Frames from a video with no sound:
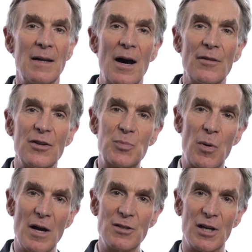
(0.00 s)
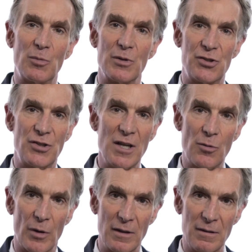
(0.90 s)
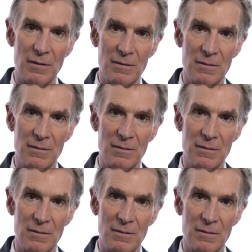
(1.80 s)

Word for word: Now, this project was secret.